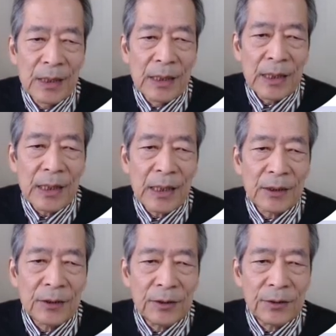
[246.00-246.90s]

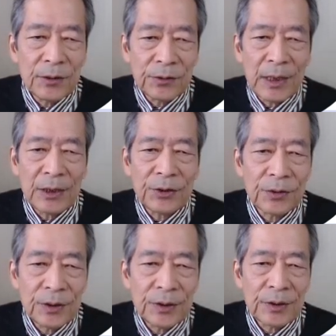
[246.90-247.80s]
And this notation
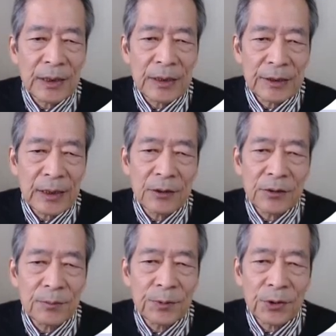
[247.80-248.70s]
is the result
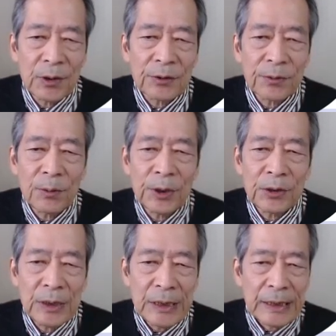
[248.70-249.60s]
of transforming
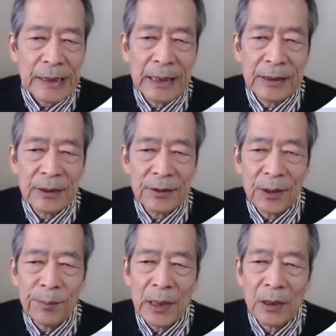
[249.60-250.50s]
E under the
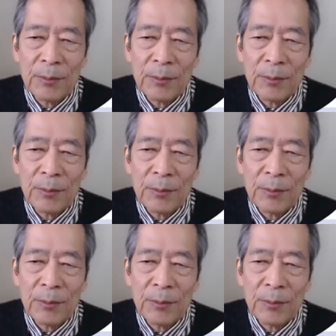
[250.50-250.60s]
environment